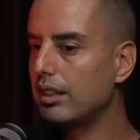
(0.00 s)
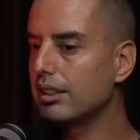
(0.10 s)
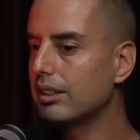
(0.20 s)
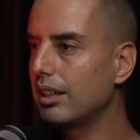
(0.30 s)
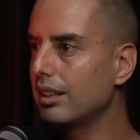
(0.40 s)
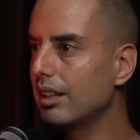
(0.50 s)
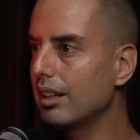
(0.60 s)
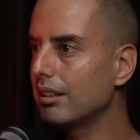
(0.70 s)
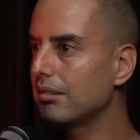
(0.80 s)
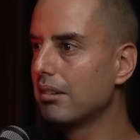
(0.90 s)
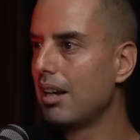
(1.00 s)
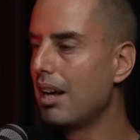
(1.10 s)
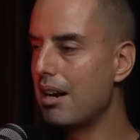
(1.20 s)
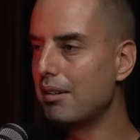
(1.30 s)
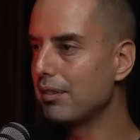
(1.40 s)
I understand that
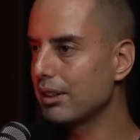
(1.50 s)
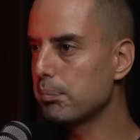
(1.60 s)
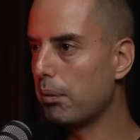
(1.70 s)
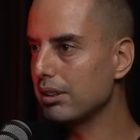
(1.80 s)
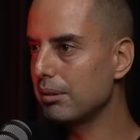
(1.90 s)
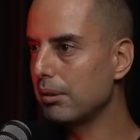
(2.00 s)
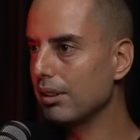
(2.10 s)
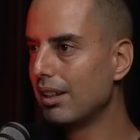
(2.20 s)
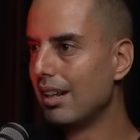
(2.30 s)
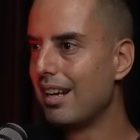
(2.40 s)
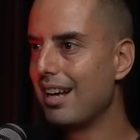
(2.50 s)
everything is possible.